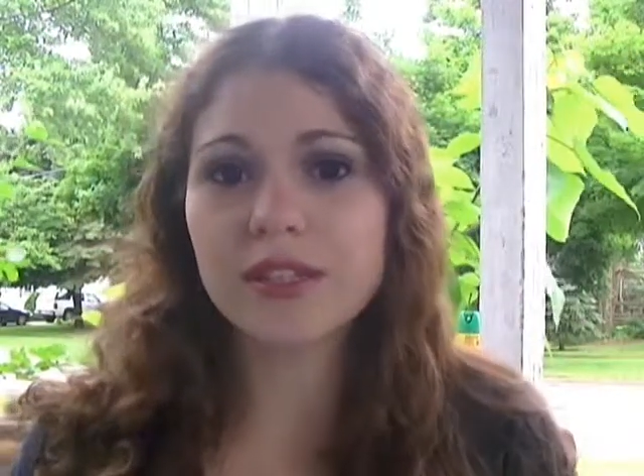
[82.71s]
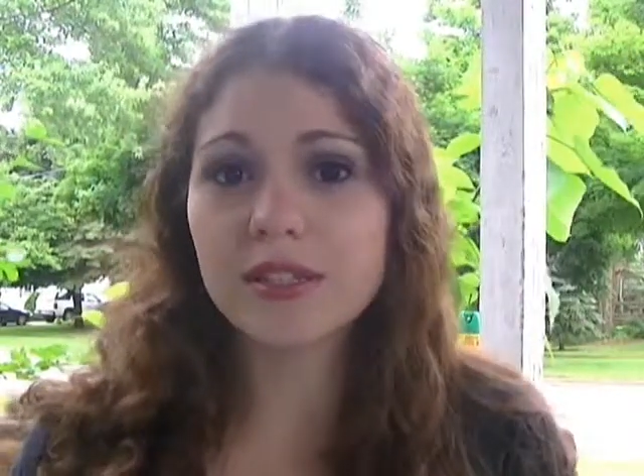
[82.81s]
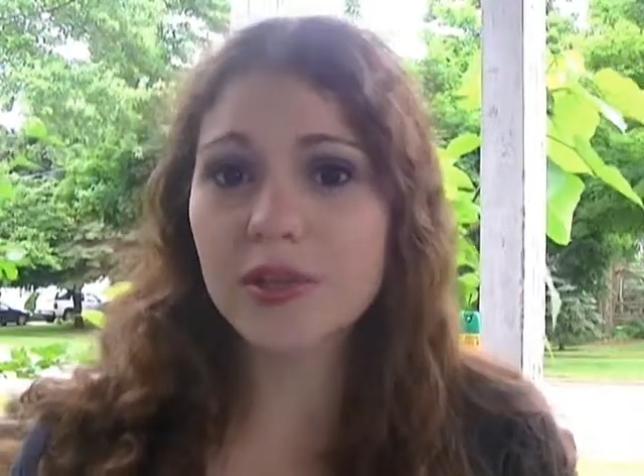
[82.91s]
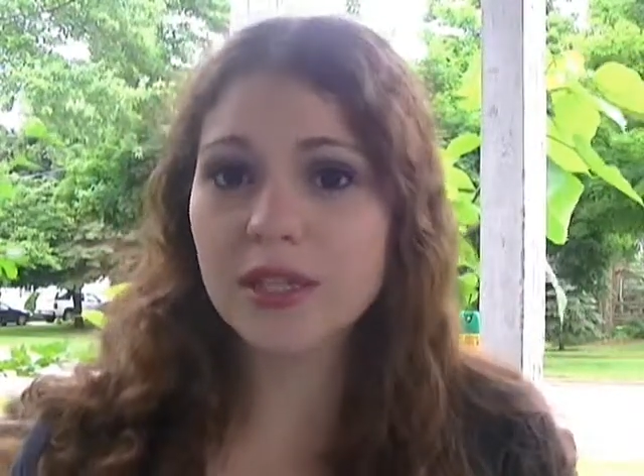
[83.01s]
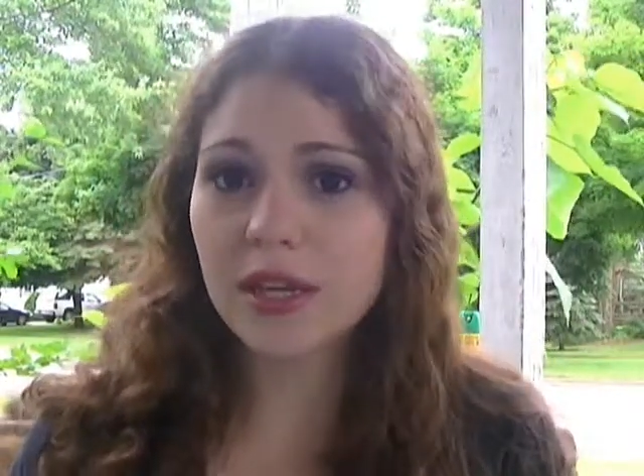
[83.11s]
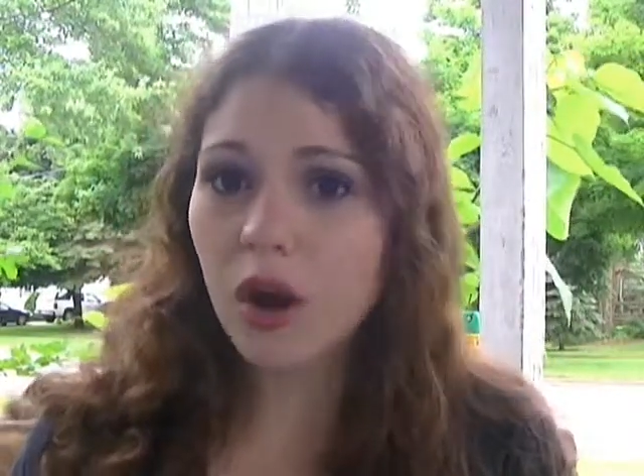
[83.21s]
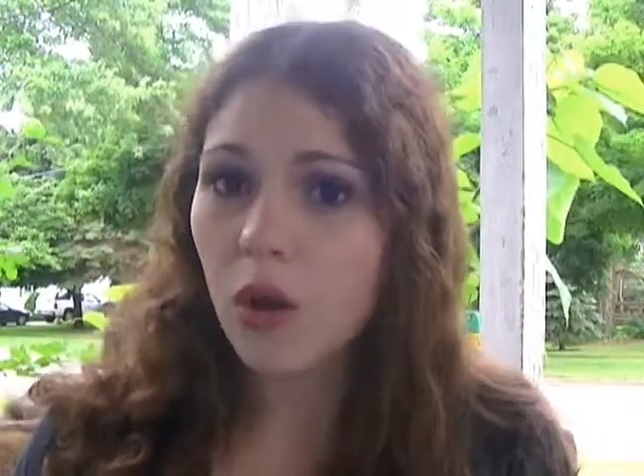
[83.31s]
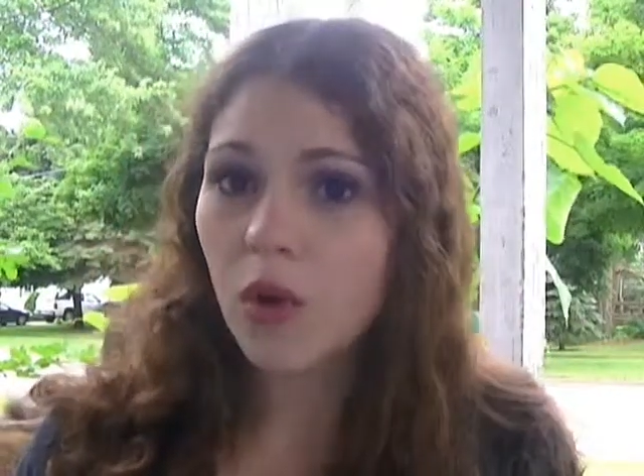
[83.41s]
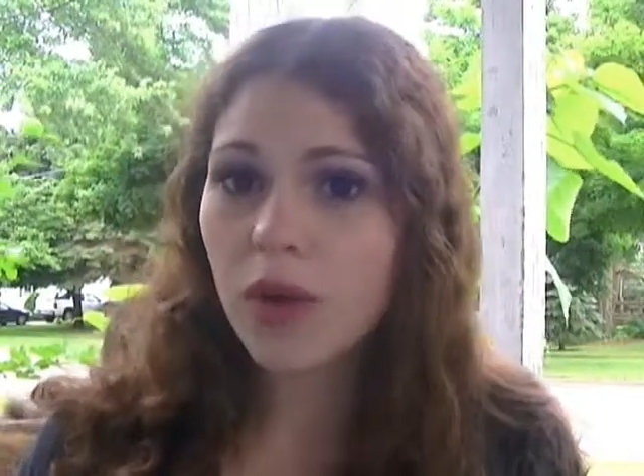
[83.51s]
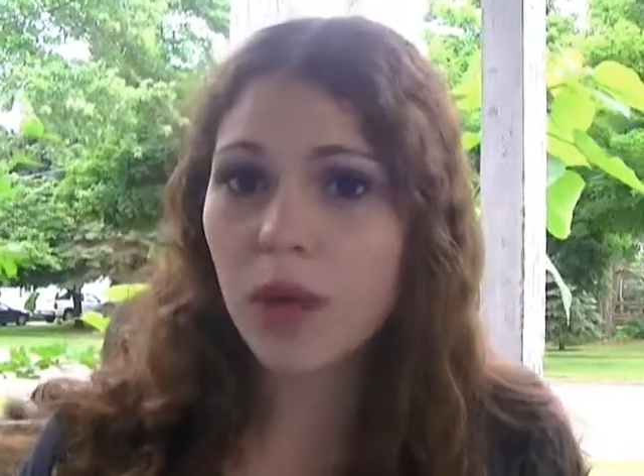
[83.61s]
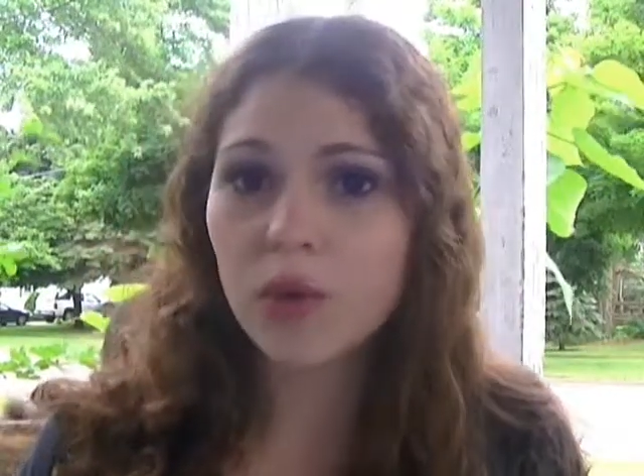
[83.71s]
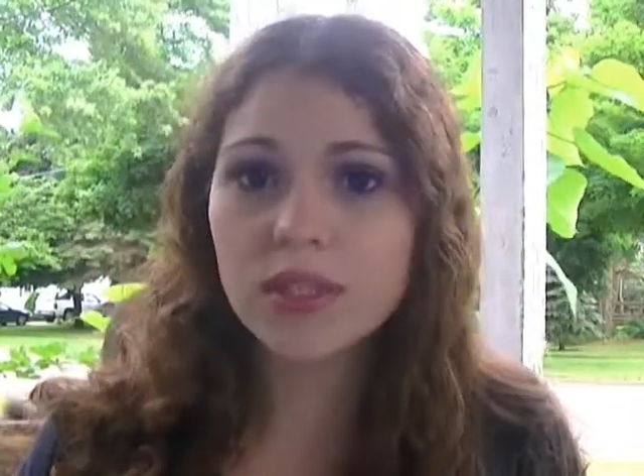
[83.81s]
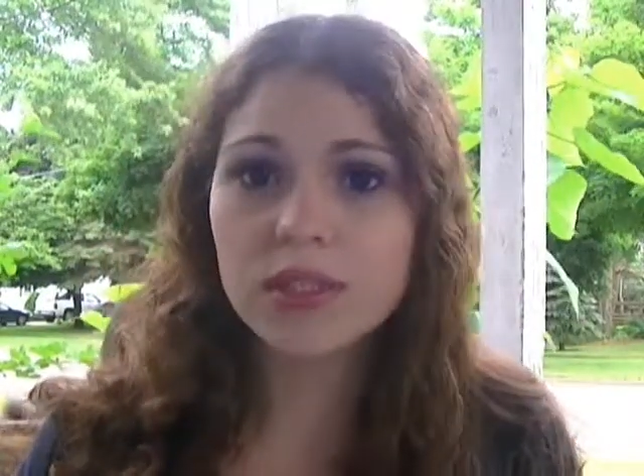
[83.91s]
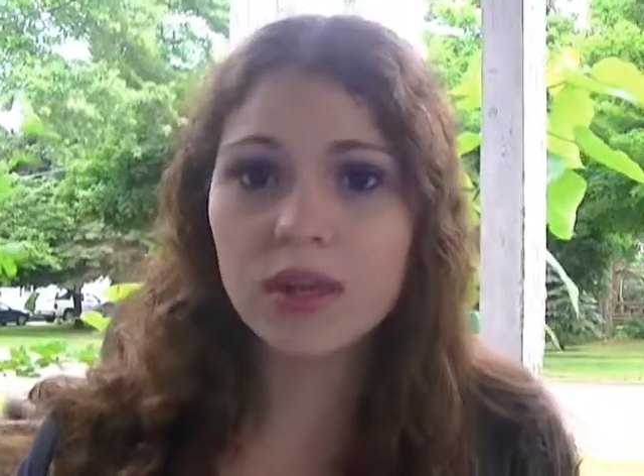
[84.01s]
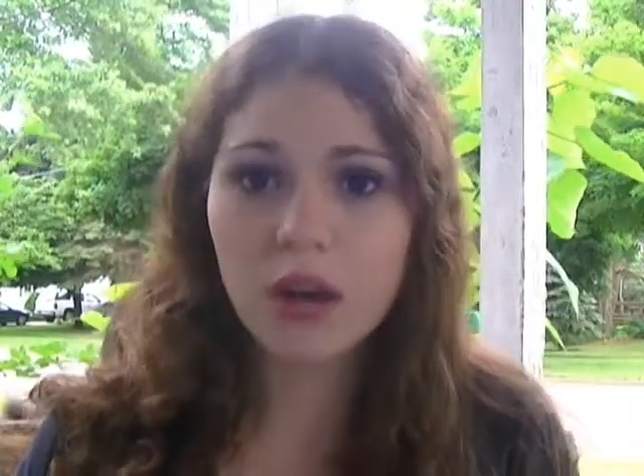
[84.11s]
And so I said, "Oh, okay,
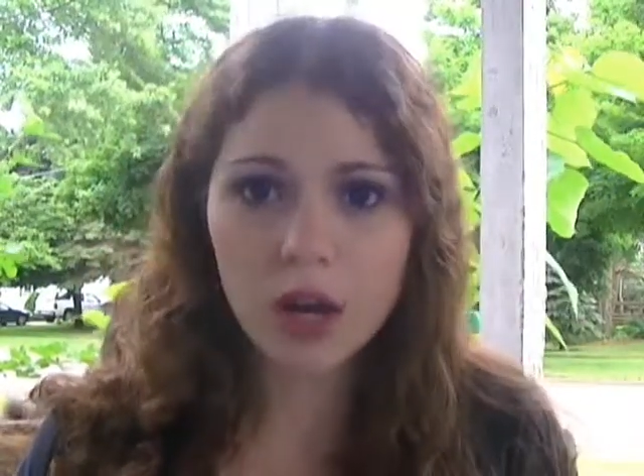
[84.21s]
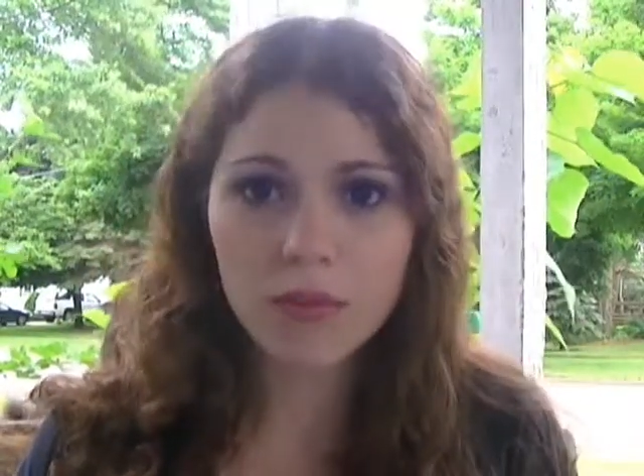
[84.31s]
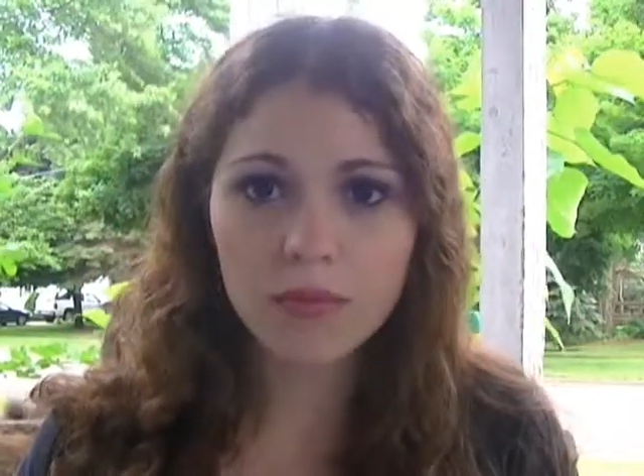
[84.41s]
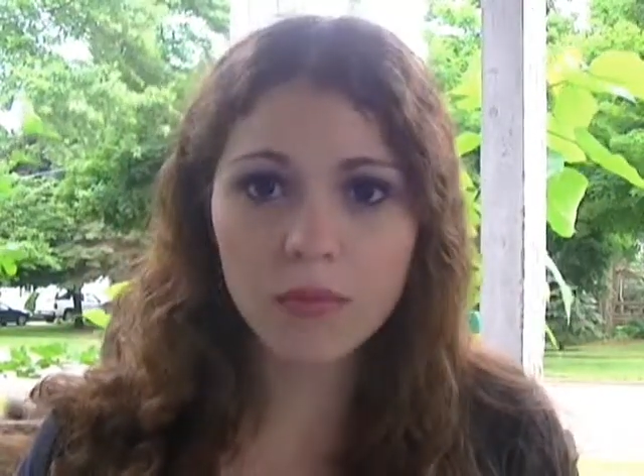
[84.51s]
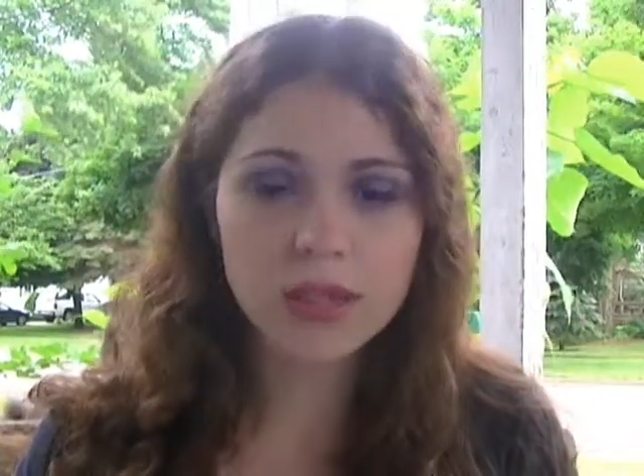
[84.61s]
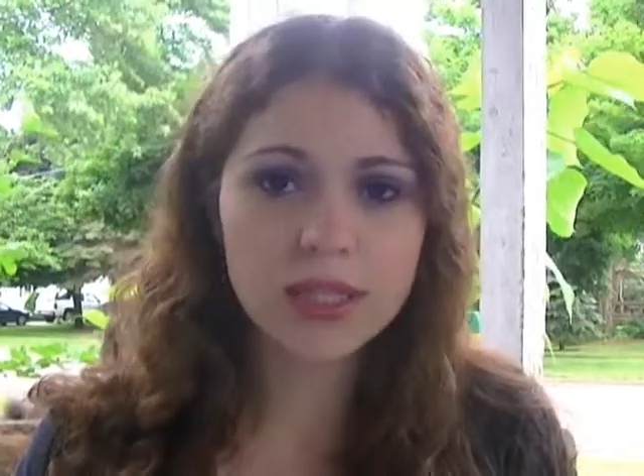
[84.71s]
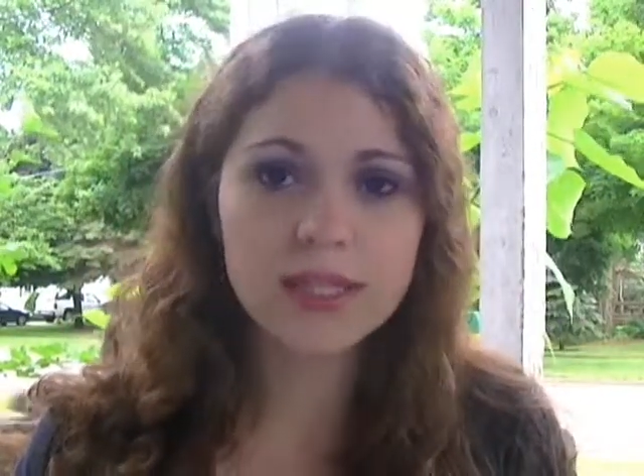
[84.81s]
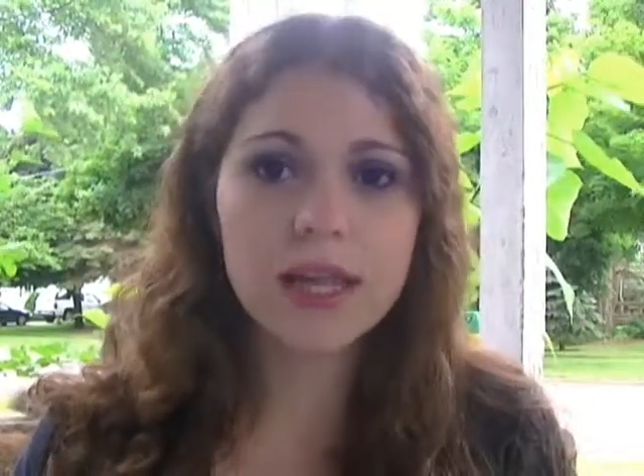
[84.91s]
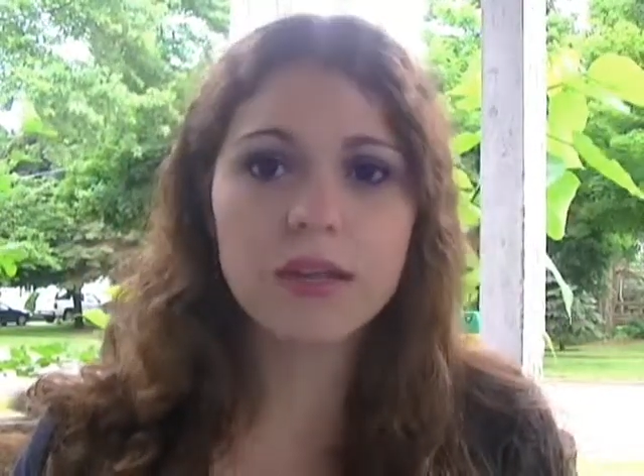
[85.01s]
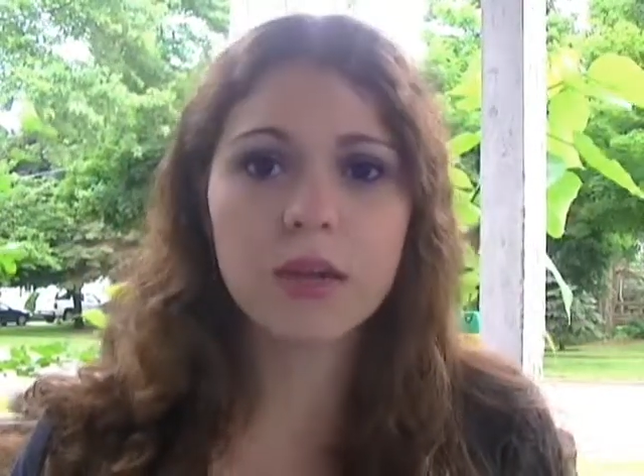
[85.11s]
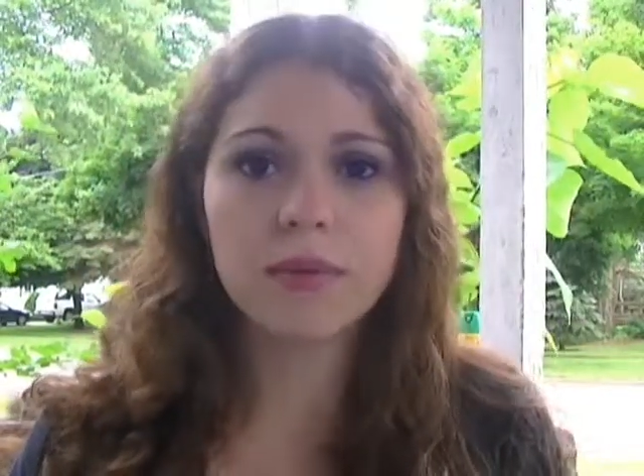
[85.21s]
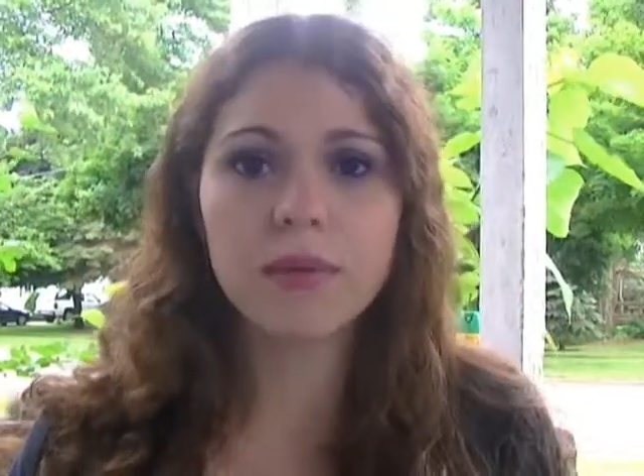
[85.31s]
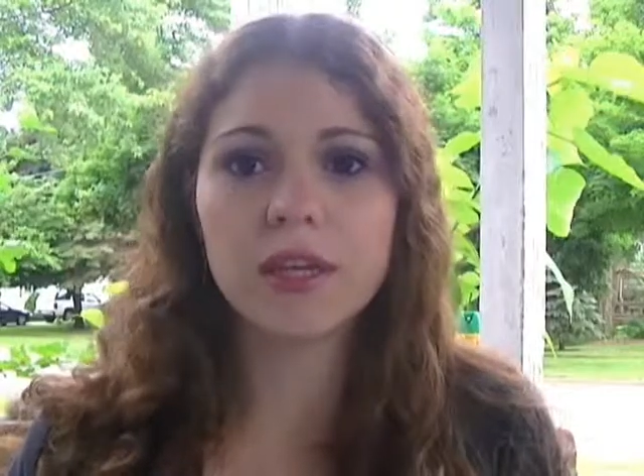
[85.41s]
what's the exact heartbeat?"